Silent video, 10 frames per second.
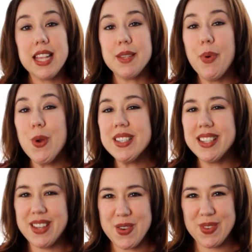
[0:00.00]
It's important
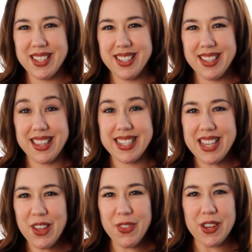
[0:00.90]
to note that the
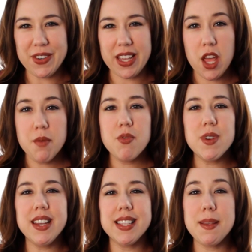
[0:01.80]
cell theory
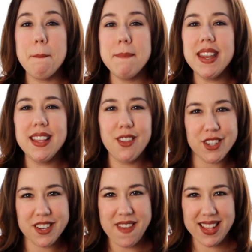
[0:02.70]
predates many
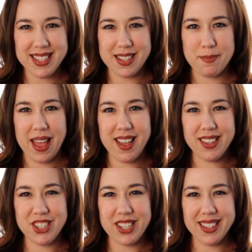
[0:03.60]
large advances in
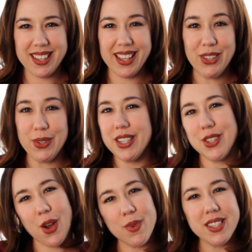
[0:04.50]
biology, including
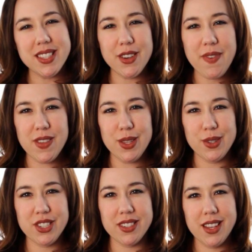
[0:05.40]
Darwin's theory of
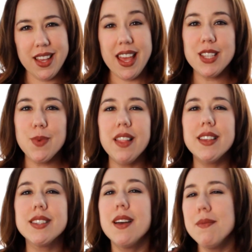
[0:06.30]
evolution, as well
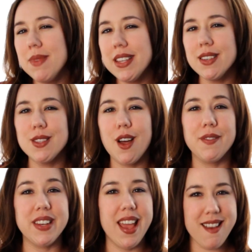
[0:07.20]
as Mendel's law
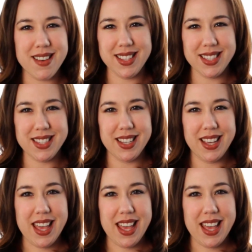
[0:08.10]
of inheritance.